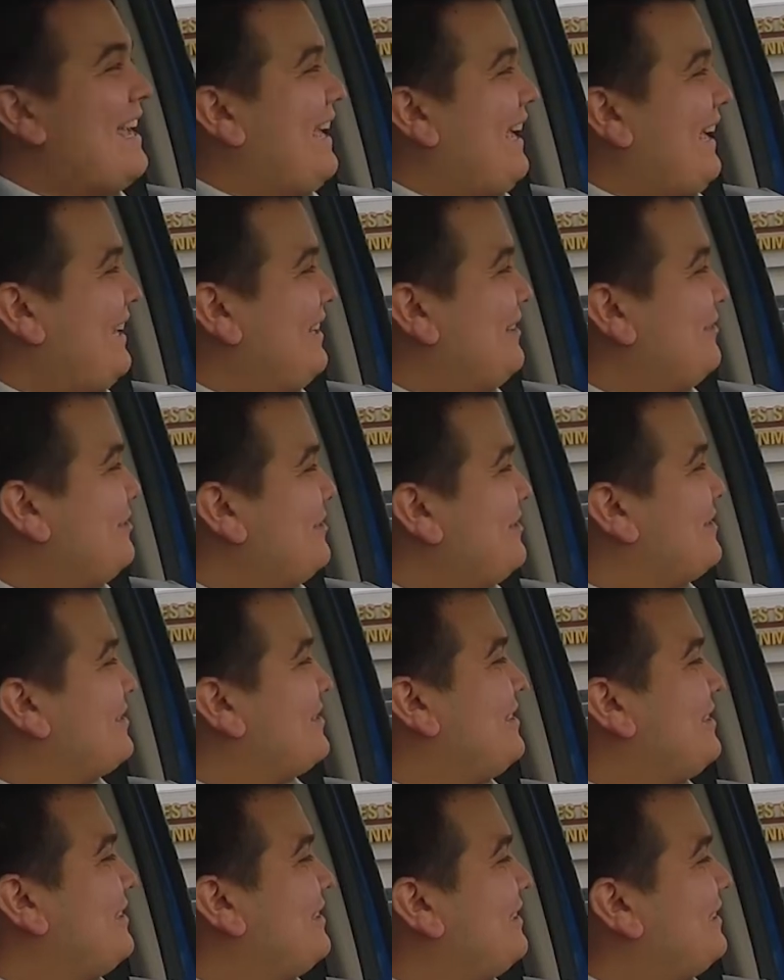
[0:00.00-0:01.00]
it was
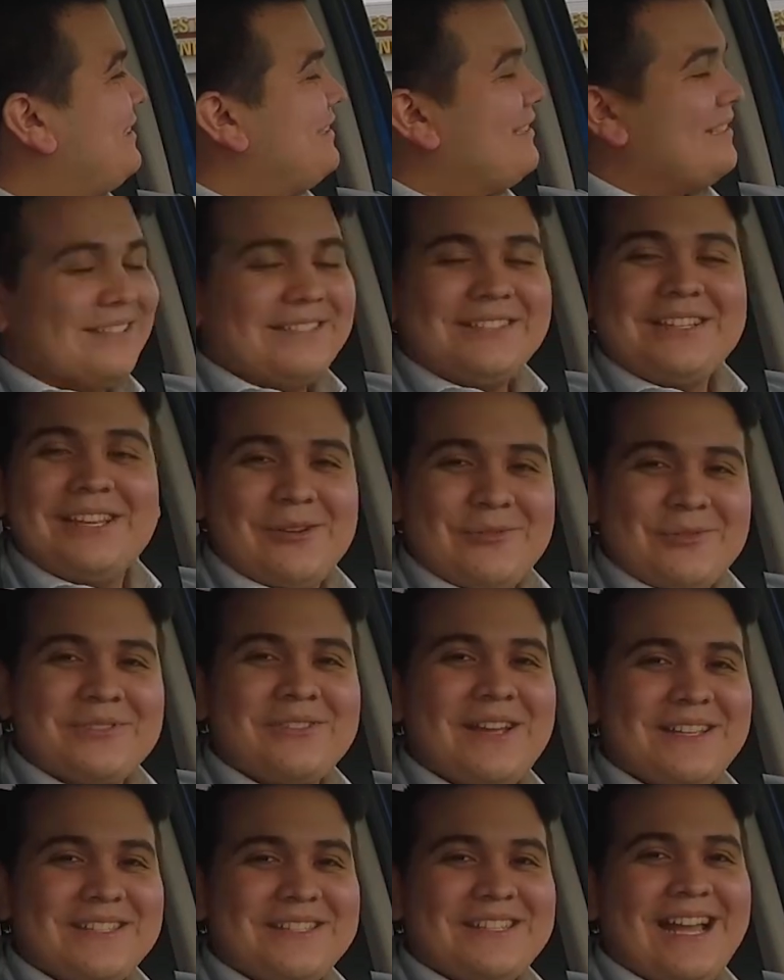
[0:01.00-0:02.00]

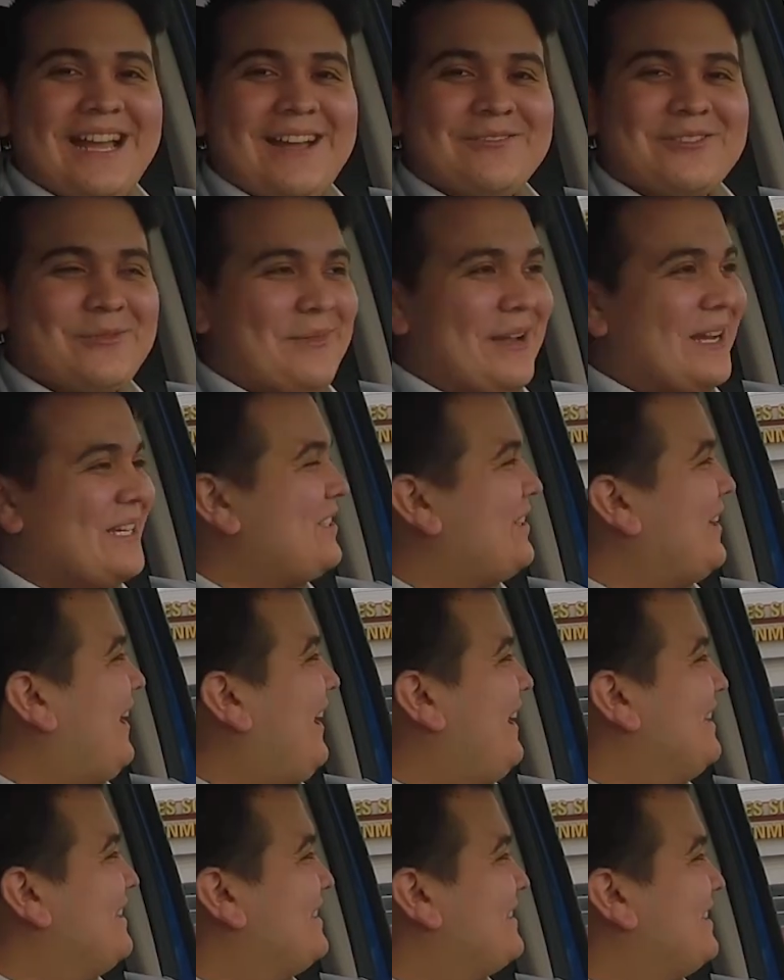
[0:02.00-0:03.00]
nice to have some extra
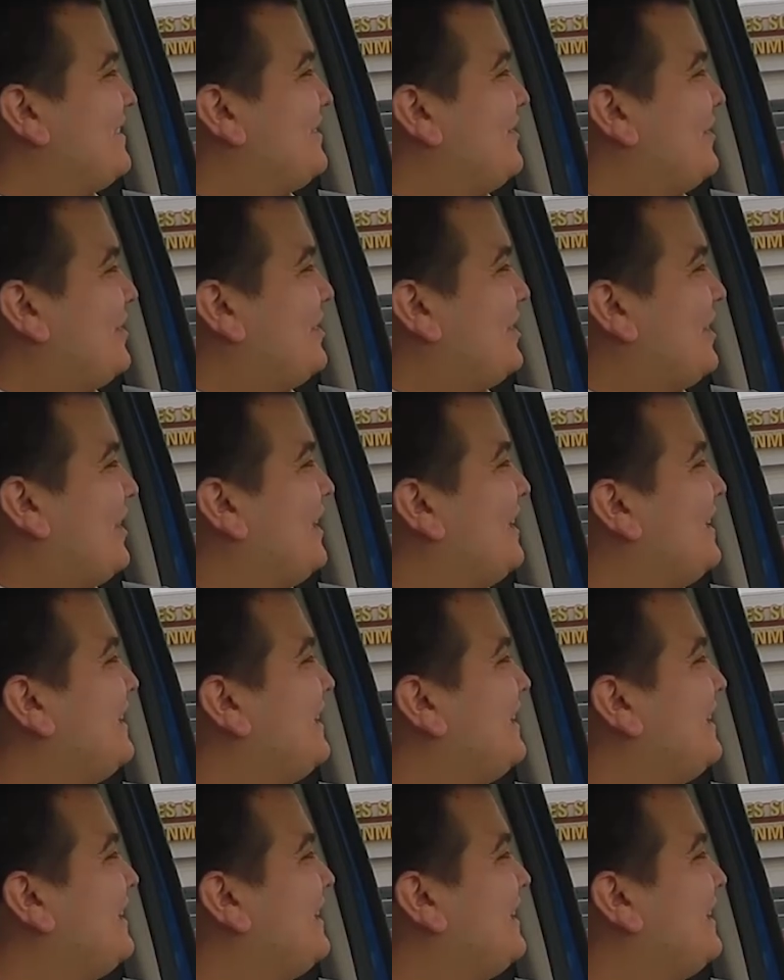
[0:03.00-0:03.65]
eyes, that's for sure.